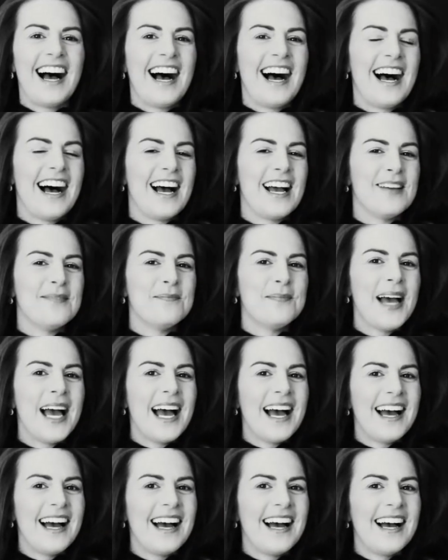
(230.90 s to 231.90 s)
I'm
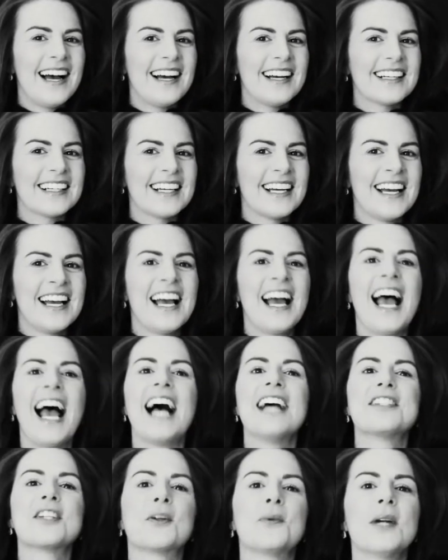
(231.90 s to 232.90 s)
back.
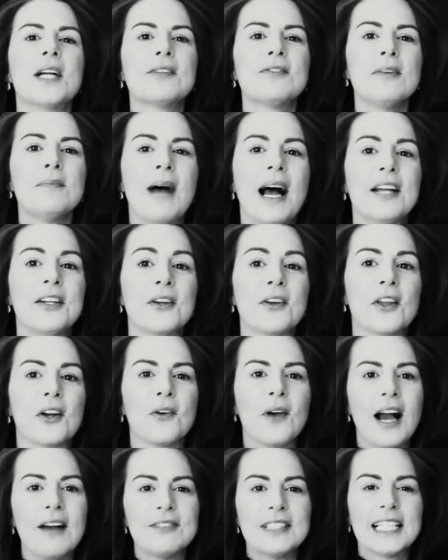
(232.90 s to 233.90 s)
As a quick reminder, the
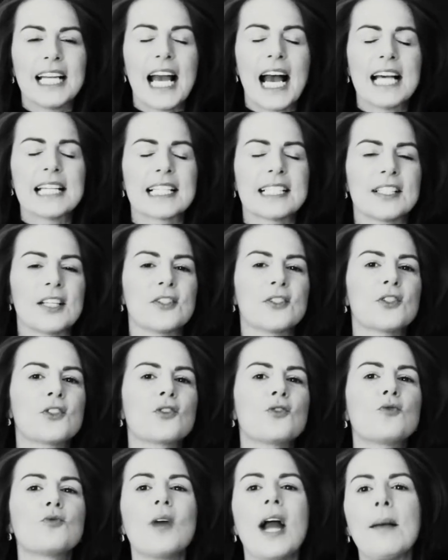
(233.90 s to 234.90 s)
Crafty Cask is a
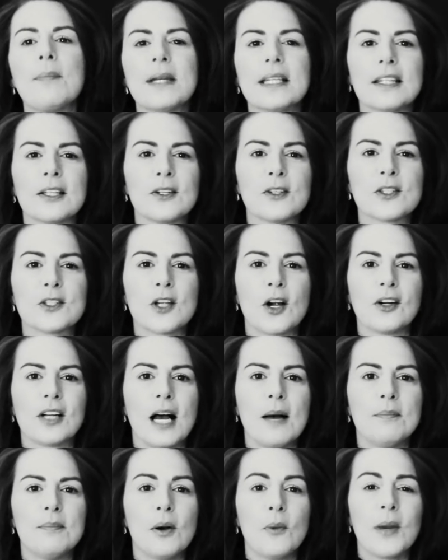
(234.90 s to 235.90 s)
scrappy little
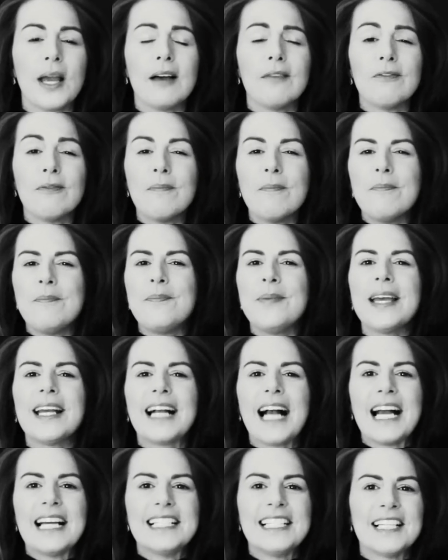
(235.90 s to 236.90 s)
startup, but we have
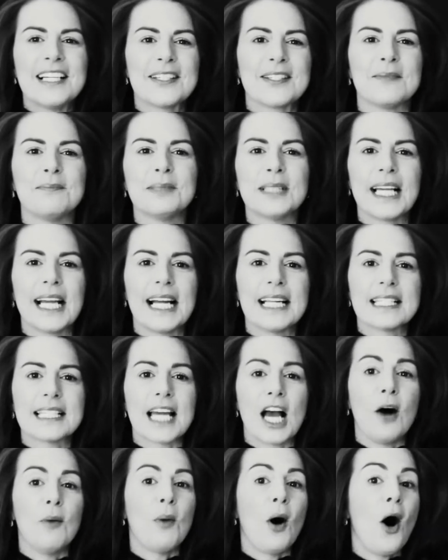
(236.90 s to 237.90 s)
big ideas and plans
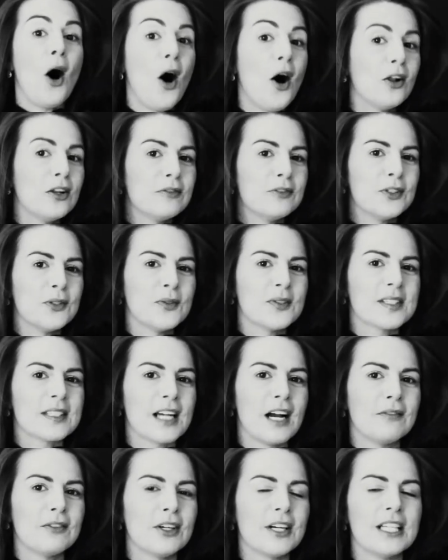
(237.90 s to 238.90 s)
to help all of you
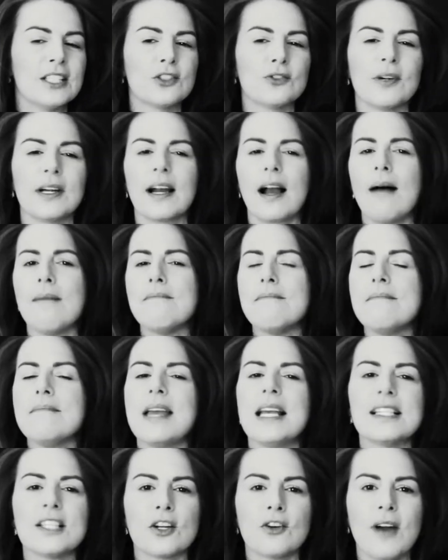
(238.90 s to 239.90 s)
discover and drink
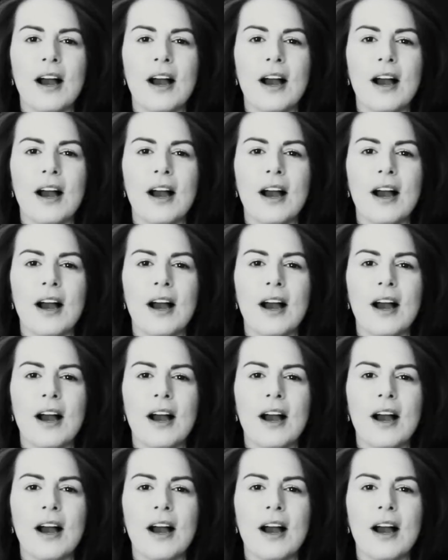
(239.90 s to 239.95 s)
amazing